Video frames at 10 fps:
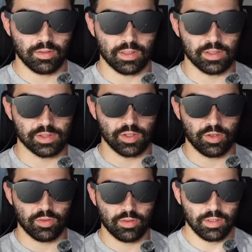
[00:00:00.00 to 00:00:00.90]
Okay,
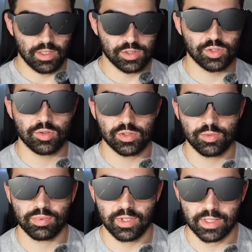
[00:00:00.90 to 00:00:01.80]
so as soon as you
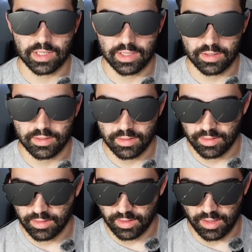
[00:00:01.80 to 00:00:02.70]
plug it in
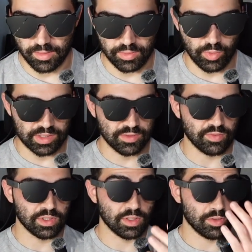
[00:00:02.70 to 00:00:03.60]
and watch a
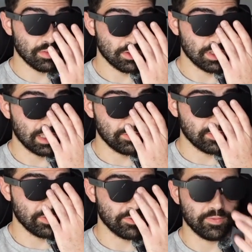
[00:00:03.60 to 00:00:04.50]
video, even
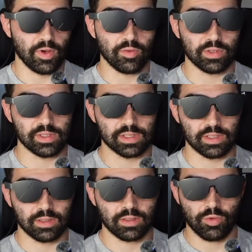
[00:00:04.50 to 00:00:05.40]
if your phone is
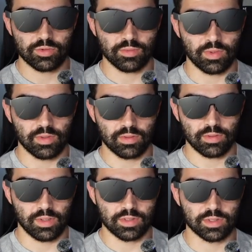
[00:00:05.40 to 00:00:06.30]
in portrait mode,
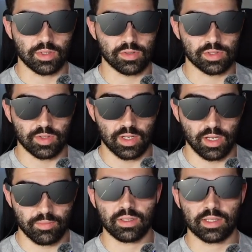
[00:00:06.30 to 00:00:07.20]
it just goes straight
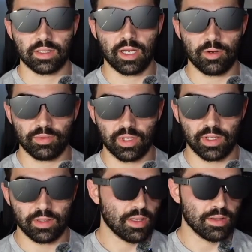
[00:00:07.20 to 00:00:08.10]
up, connected to
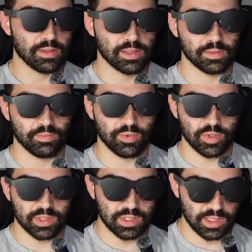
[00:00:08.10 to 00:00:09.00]
AirPlay, and this is
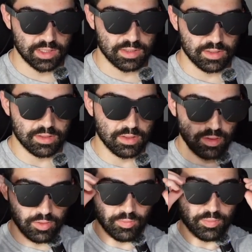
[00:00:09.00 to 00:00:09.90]
pretty
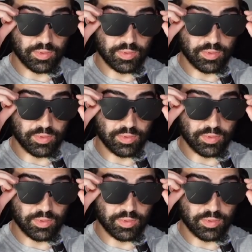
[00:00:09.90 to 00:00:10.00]
dope.